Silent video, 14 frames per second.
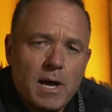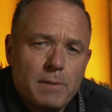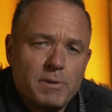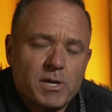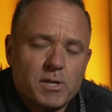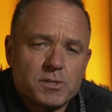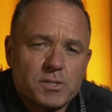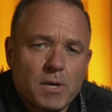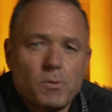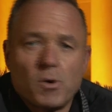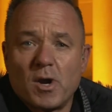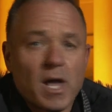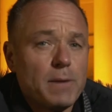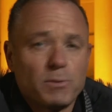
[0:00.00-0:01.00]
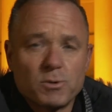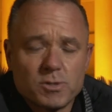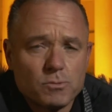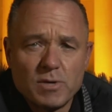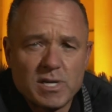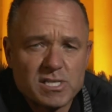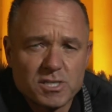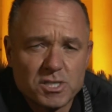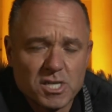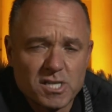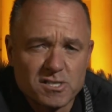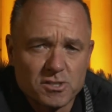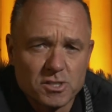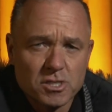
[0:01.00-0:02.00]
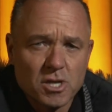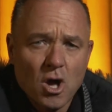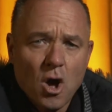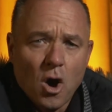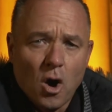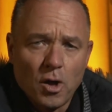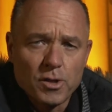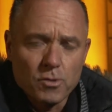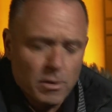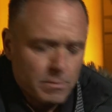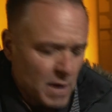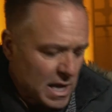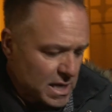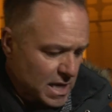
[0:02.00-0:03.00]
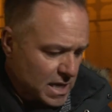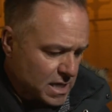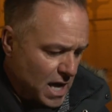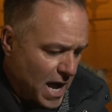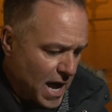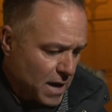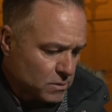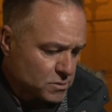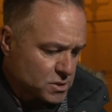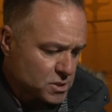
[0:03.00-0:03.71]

because they were unable to reach decisions on the remaining counts.